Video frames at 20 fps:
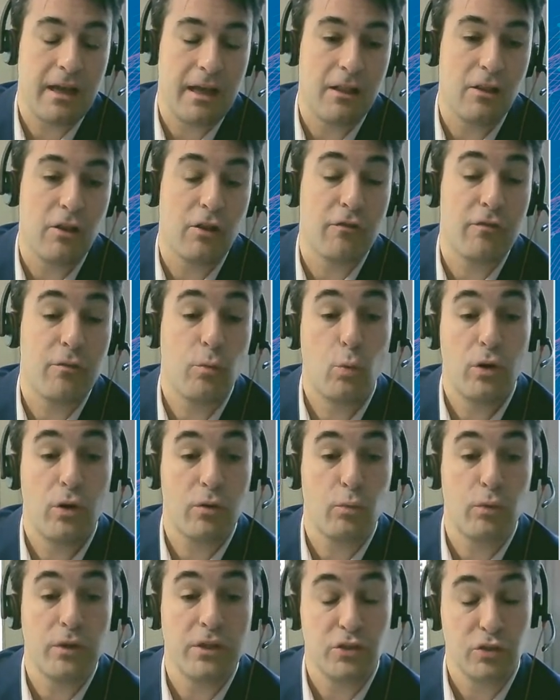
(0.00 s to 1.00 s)
a lot of the
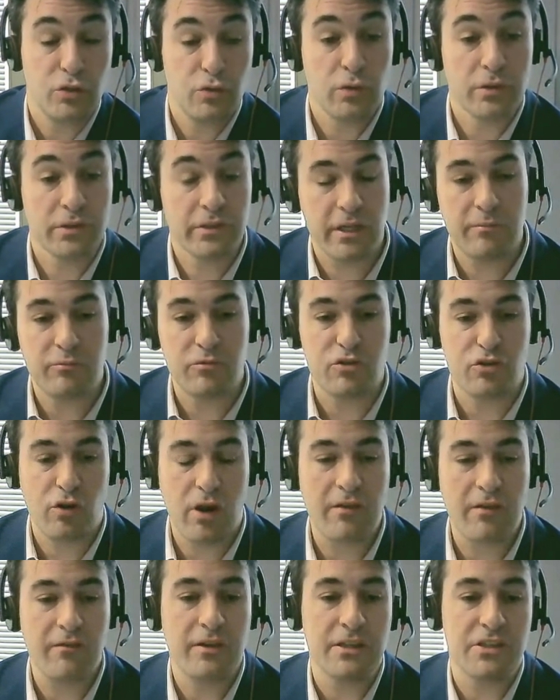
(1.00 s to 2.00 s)
work we do and that I'm
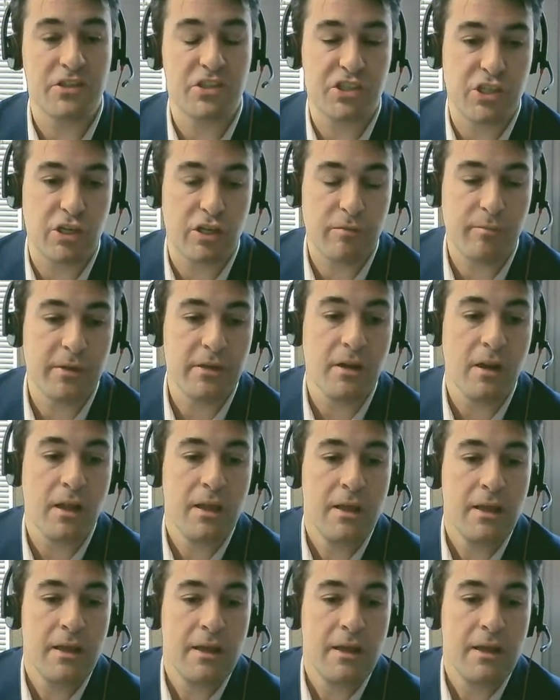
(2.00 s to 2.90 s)
driving as chairman